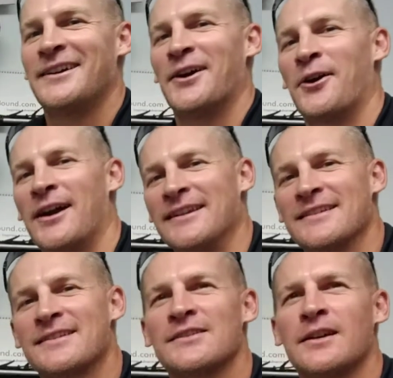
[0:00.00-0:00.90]
Alright,
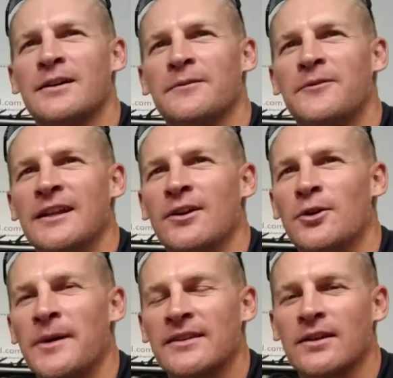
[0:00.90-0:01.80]
this is a video
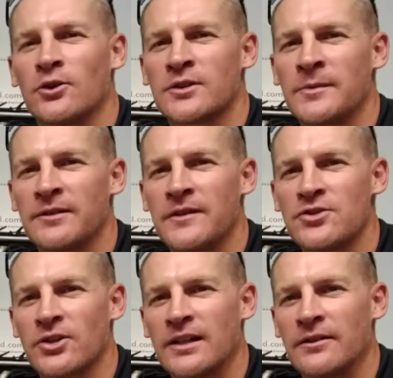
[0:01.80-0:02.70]
about the ultimate
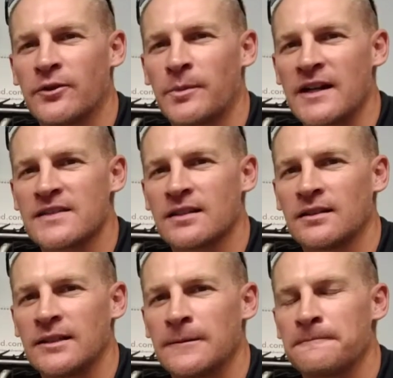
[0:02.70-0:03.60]
adventure gear for
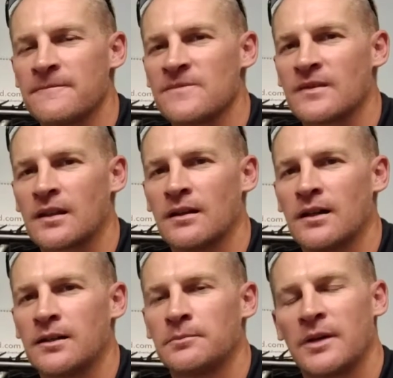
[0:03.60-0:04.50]
bicycling.
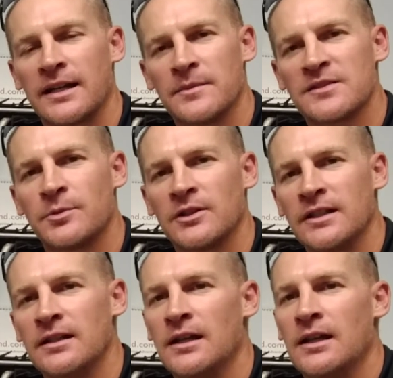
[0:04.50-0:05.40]
My name is
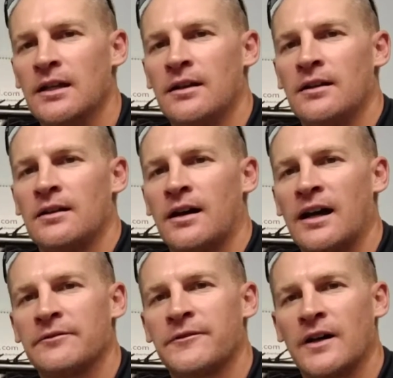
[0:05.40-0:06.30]
Billy.
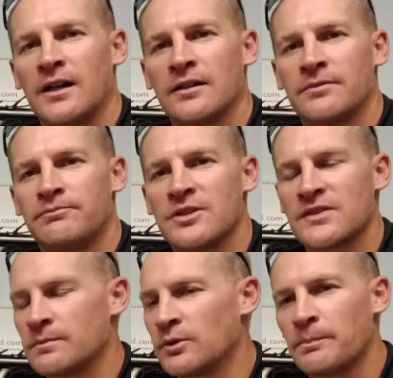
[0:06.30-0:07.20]
I've
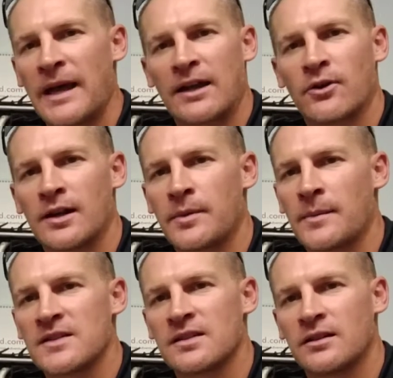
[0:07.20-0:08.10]
just a background about
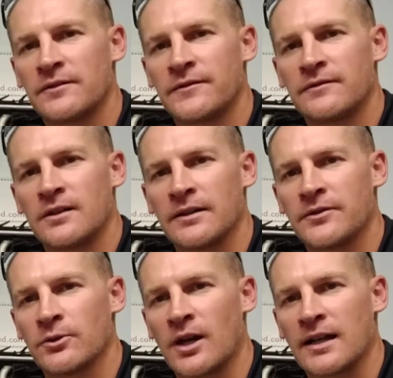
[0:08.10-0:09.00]
myself. I've
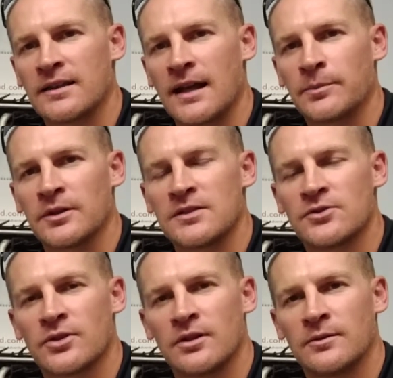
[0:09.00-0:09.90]
thru-hiked the Appalachian
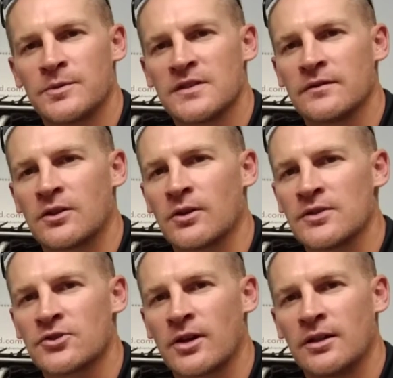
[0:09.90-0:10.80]
Trail, Pacific
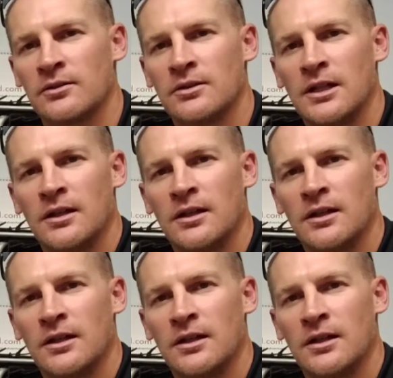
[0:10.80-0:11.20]
Crest Trail,